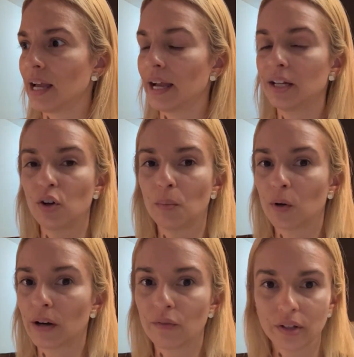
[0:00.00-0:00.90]
a
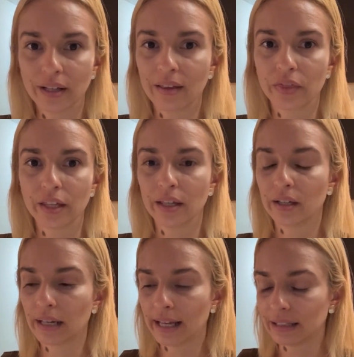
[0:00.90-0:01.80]
normal everyday
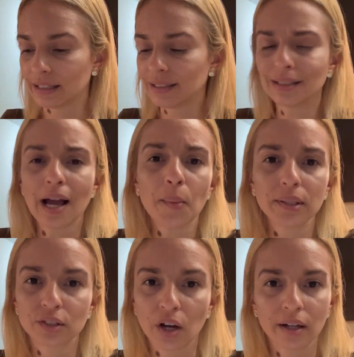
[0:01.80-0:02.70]
thing. Like, this is how I
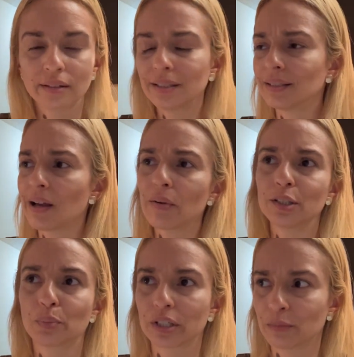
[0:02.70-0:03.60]
talk, this is how I
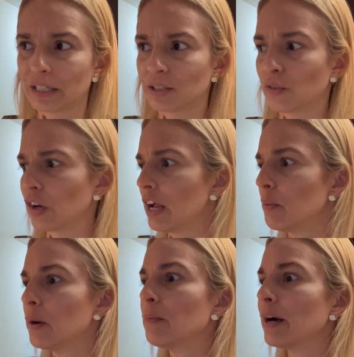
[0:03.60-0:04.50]
express myself.
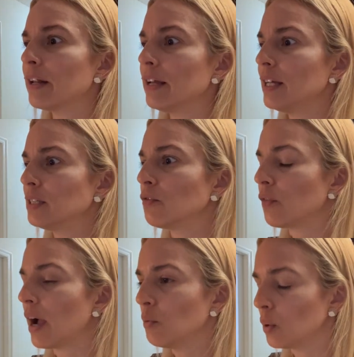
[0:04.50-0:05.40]
Everybody, it's
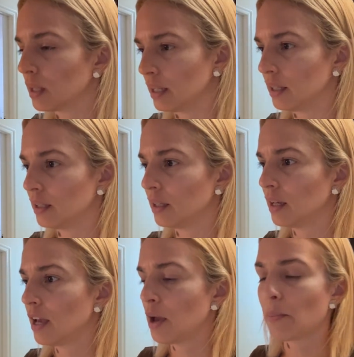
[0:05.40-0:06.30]
fine with it.
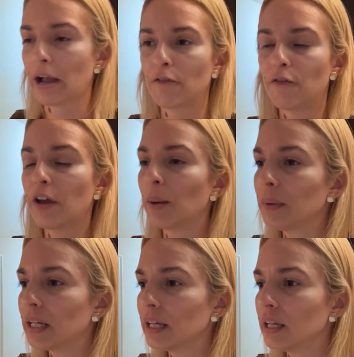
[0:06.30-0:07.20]
My
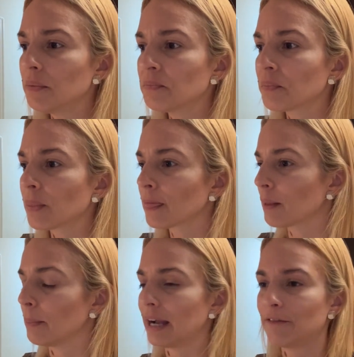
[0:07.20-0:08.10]
family,
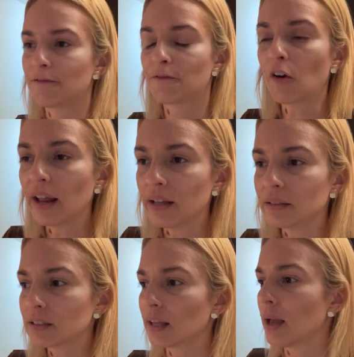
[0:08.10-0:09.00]
my
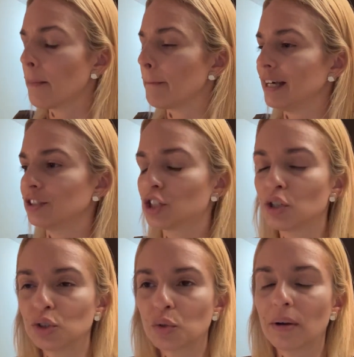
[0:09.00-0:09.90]
friends, my
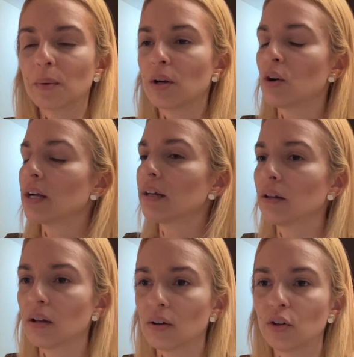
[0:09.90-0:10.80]
children, we all get
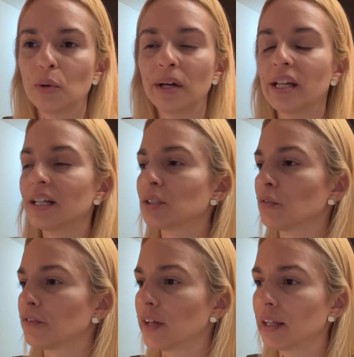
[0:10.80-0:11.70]
along. Nobody gets
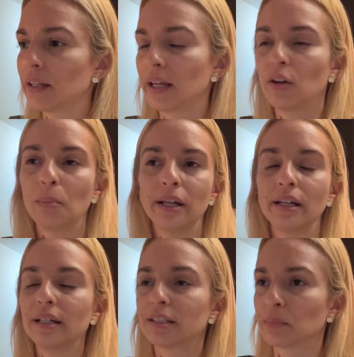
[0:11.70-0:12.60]
offended. Nobody
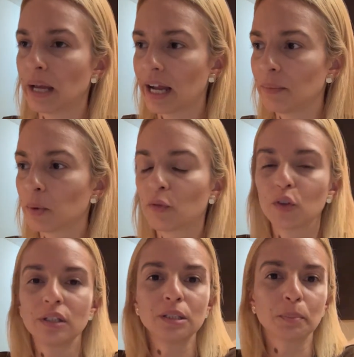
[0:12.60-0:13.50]
gets mad. But for
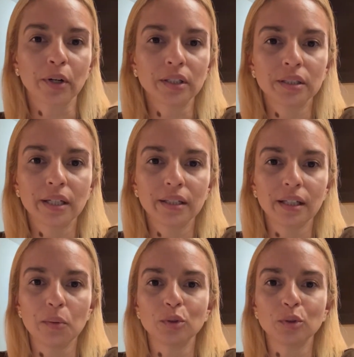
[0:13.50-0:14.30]
this person, it